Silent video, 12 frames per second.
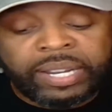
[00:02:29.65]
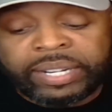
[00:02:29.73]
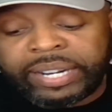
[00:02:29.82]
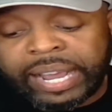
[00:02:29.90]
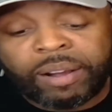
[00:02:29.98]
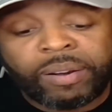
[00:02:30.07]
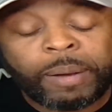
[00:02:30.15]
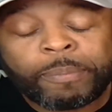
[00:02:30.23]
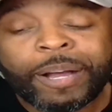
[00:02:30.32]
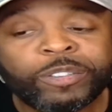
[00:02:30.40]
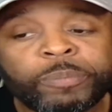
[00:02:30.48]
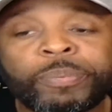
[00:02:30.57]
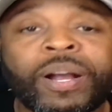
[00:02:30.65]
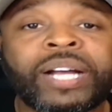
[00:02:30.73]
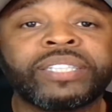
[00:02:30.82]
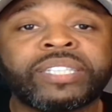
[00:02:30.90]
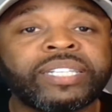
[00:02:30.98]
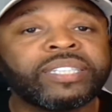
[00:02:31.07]
Now, about the
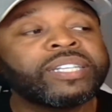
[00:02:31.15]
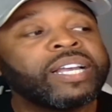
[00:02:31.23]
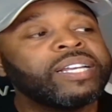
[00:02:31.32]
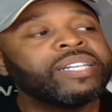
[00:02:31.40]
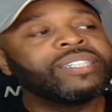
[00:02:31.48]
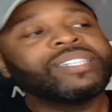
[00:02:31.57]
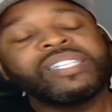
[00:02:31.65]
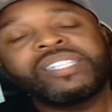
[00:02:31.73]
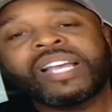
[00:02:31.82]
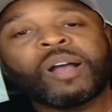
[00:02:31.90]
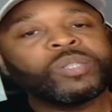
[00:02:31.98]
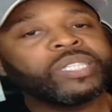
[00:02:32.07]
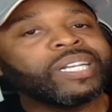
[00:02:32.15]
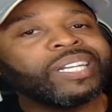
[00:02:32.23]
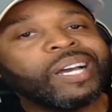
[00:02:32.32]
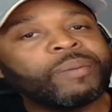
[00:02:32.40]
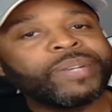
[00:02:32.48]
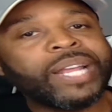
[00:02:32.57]
process. Since I was
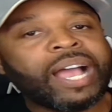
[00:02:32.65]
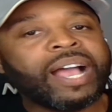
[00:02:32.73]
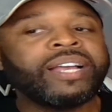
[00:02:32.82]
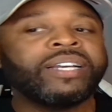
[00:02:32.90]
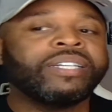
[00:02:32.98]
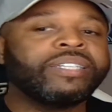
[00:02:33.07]
alumni,